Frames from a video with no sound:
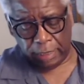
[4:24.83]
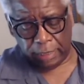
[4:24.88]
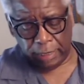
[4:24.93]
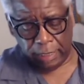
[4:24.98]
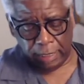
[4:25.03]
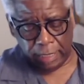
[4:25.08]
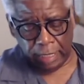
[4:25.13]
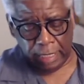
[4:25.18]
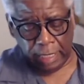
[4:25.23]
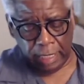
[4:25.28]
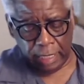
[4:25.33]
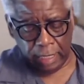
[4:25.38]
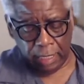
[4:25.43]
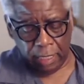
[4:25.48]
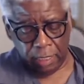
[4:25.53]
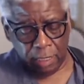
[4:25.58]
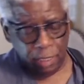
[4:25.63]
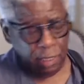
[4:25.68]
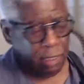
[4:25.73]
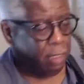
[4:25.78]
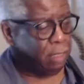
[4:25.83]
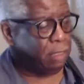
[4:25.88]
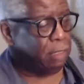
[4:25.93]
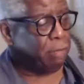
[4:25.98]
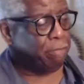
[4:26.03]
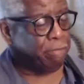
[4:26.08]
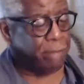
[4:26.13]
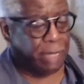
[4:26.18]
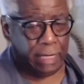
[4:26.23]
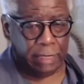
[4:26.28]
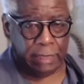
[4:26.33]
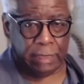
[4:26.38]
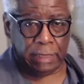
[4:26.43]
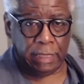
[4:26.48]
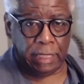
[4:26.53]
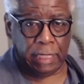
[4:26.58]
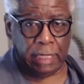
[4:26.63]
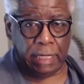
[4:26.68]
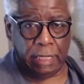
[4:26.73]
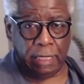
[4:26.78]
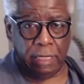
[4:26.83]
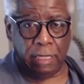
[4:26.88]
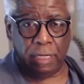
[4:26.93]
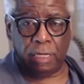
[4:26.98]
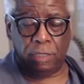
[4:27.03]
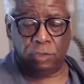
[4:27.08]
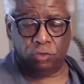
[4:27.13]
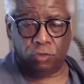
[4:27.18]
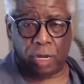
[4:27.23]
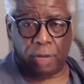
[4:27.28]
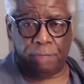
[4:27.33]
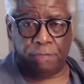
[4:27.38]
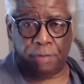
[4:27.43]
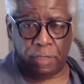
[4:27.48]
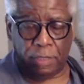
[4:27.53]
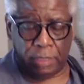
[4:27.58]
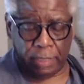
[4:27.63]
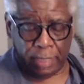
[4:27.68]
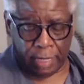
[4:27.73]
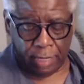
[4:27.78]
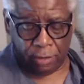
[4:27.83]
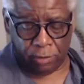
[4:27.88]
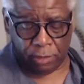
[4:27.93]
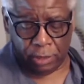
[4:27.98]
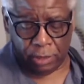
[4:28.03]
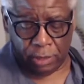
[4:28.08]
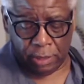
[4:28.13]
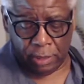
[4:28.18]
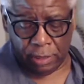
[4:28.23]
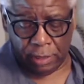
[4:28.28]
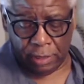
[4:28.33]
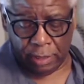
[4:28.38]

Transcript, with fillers: the E, the bass E, and drop it down to